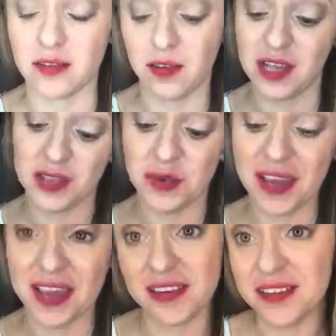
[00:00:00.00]
So that's why
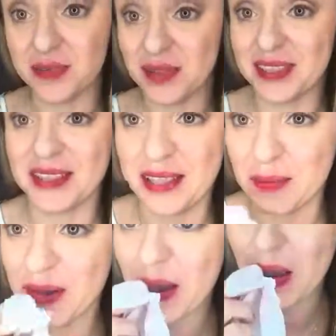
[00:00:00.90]
I ended with the lip.